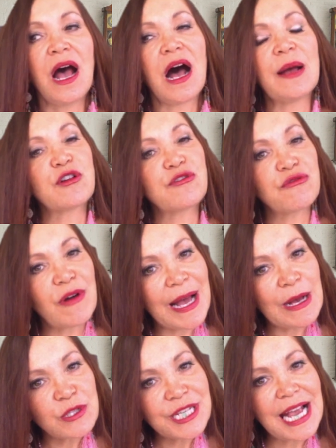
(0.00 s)
I'm
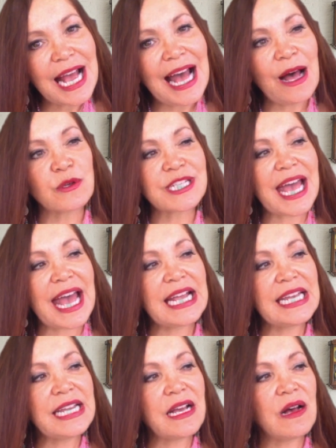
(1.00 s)
crowding out
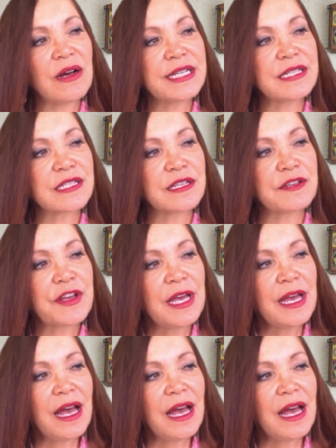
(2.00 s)
any kind of